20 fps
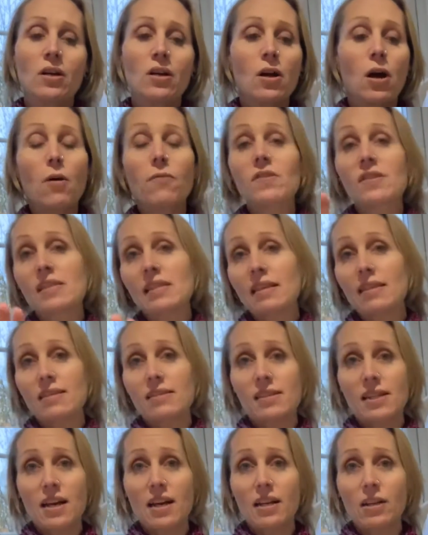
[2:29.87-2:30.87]
obviously the
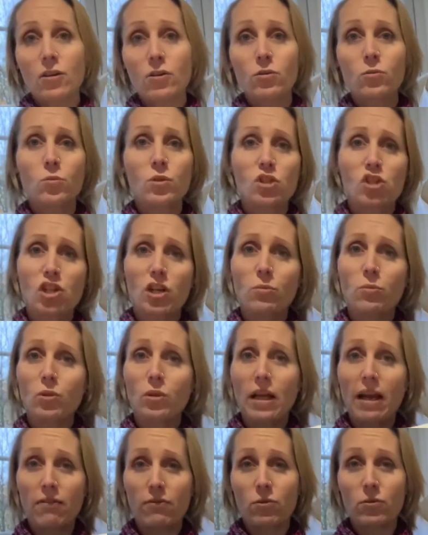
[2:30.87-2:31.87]
Dylon, which I will
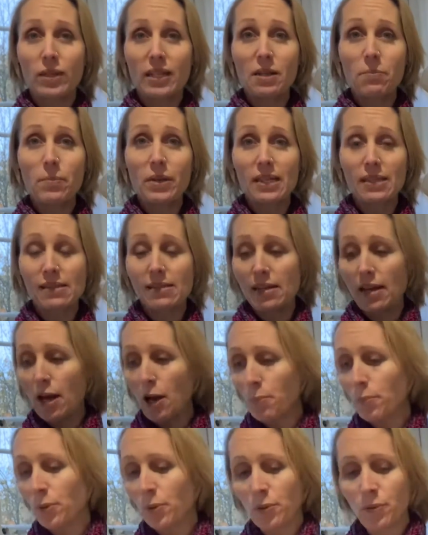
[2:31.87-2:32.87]
have already mixed
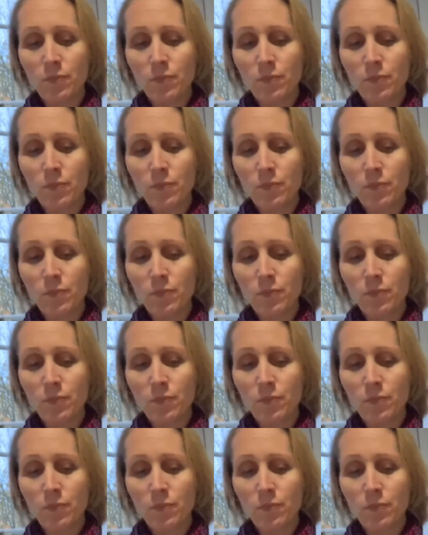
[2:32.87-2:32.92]
up.